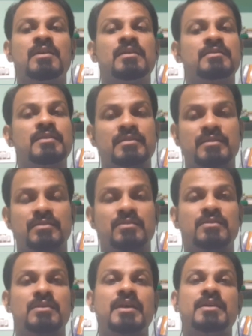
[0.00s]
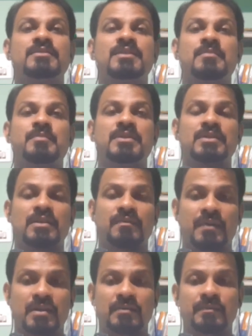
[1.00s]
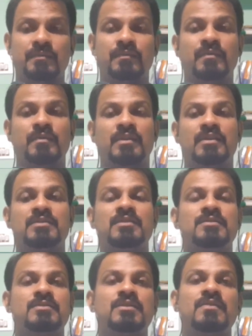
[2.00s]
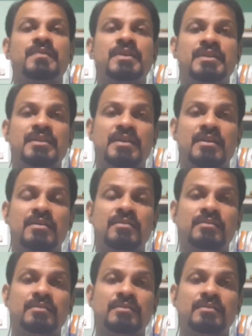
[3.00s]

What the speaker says: census and sample survey, census of India